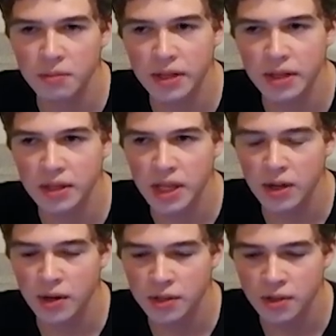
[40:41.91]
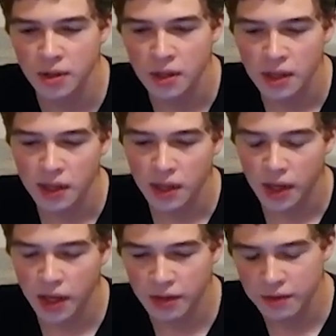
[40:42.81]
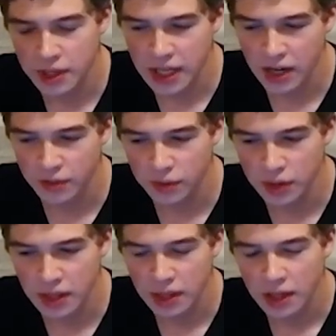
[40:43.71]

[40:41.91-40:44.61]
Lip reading: a character very carefully,